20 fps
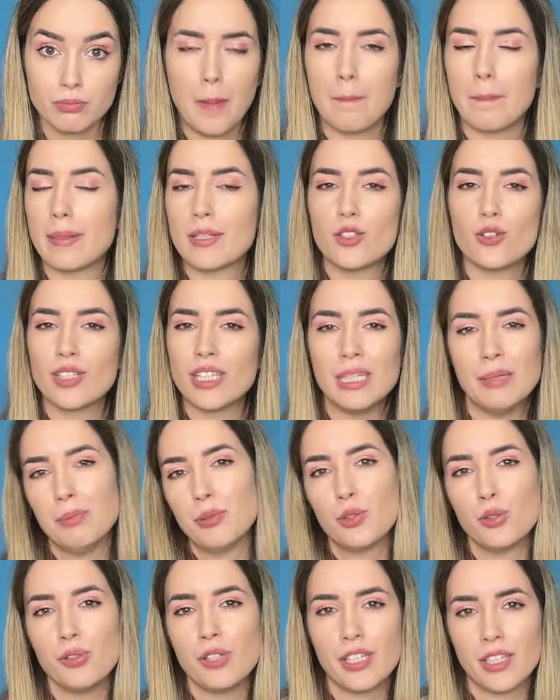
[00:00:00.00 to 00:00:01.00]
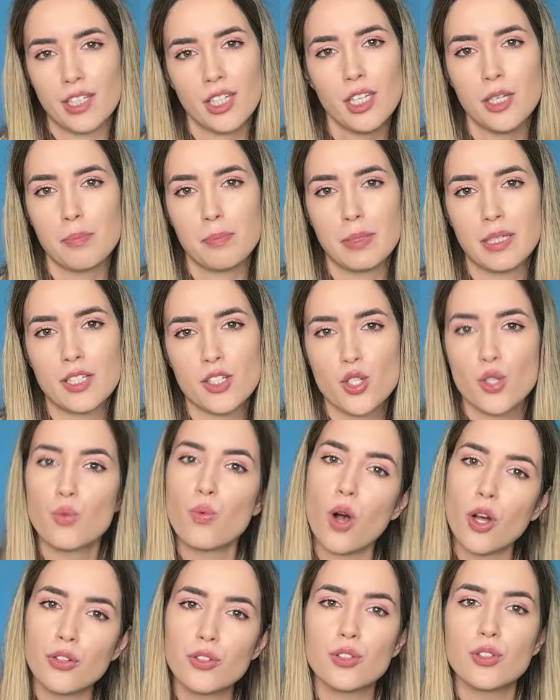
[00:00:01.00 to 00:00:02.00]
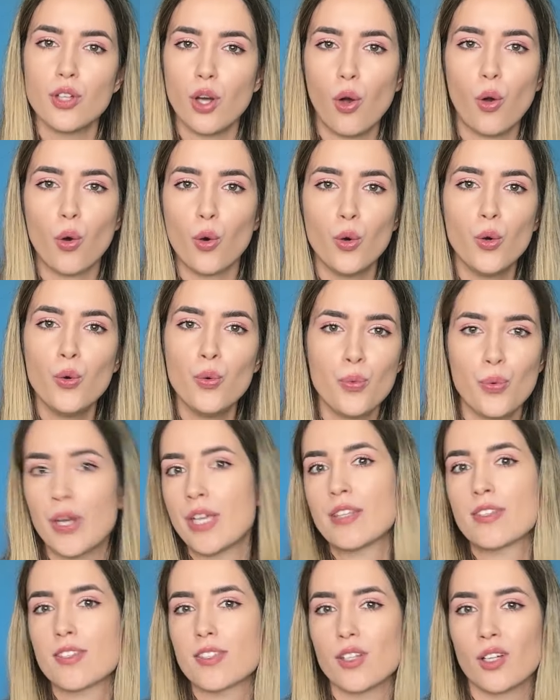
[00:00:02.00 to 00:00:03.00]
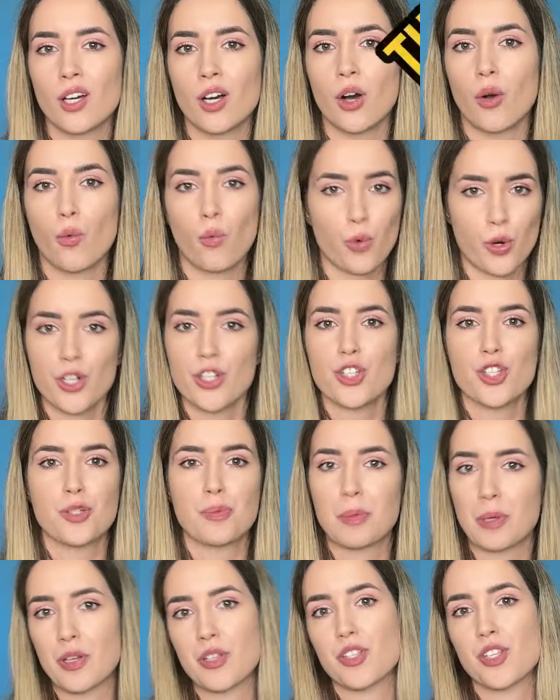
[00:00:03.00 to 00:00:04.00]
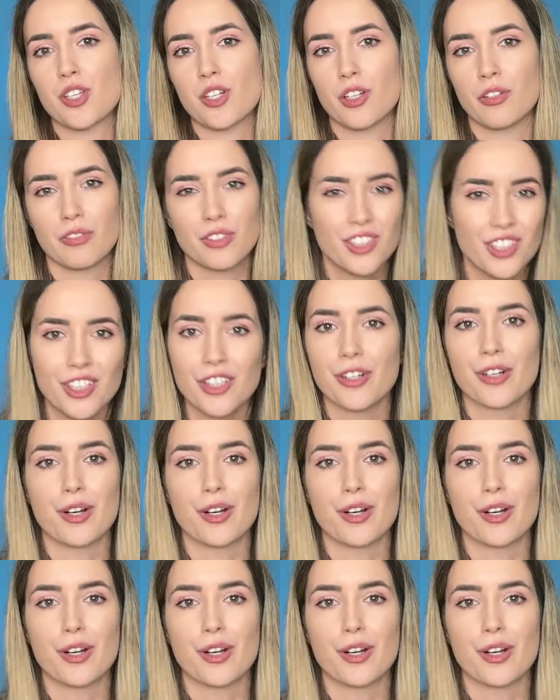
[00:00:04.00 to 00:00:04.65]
but you keep tuning in because you want to know who wins the Worst Person of the Year